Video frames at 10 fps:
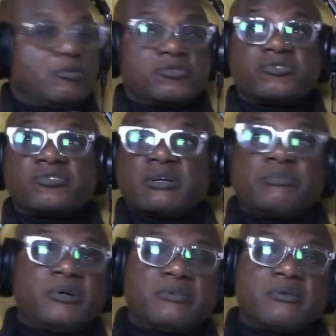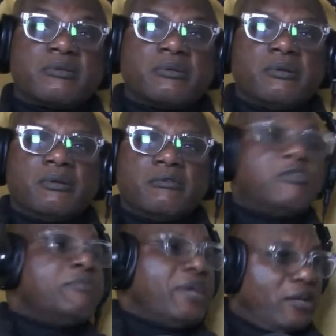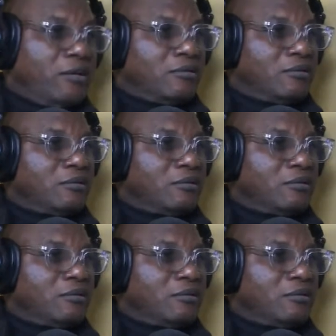not to talk about women alone,